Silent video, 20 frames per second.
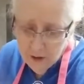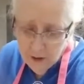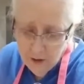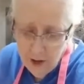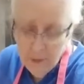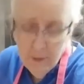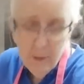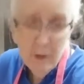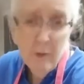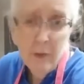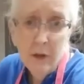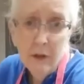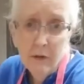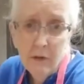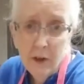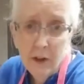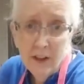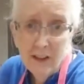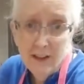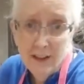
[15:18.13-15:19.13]
I'm a big
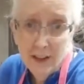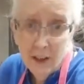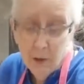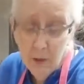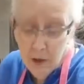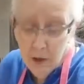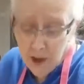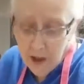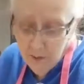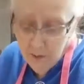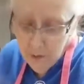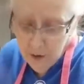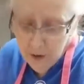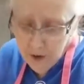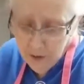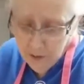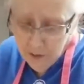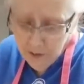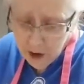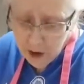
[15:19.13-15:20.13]
fan of cinnamon. I even put it
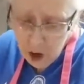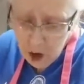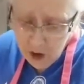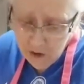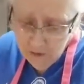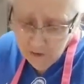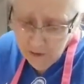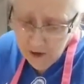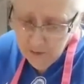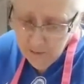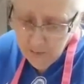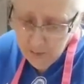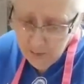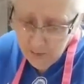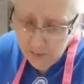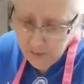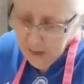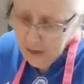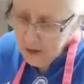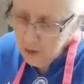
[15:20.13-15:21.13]
in my coffee.
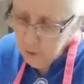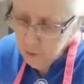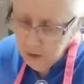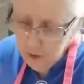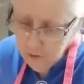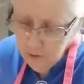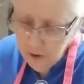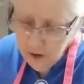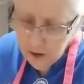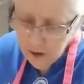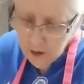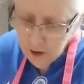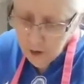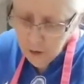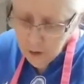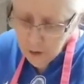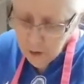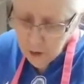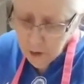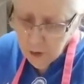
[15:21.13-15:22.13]
It's one of my
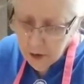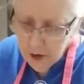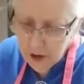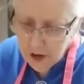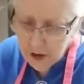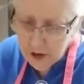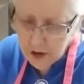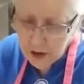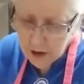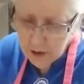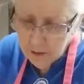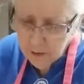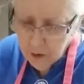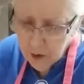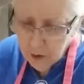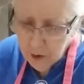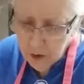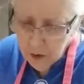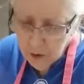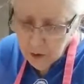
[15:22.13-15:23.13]
go-to things,
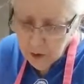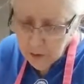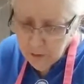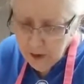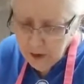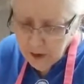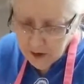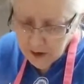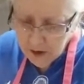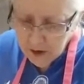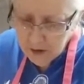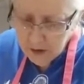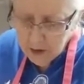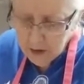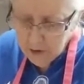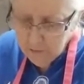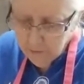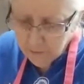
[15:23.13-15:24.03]
go-to spices.